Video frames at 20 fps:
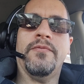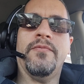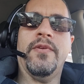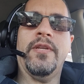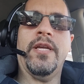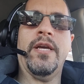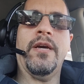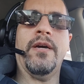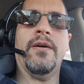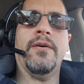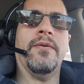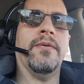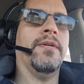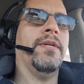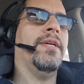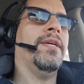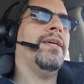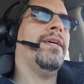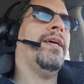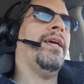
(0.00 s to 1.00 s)
video
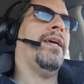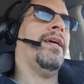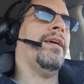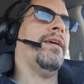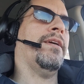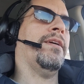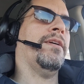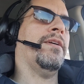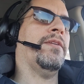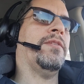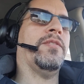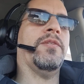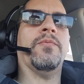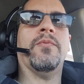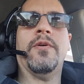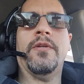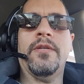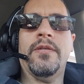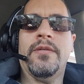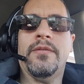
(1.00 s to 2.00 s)
and you
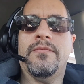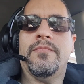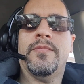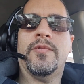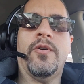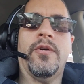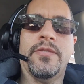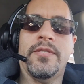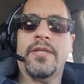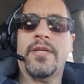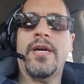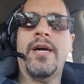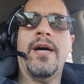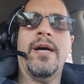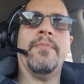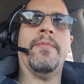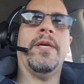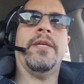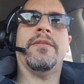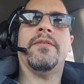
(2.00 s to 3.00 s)
want to toss a
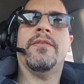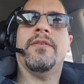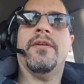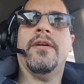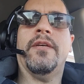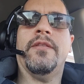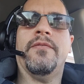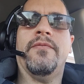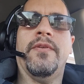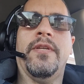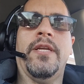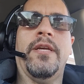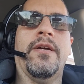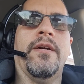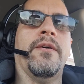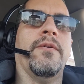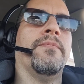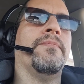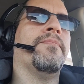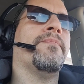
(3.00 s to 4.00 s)
comment on the
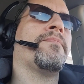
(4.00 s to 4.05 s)
video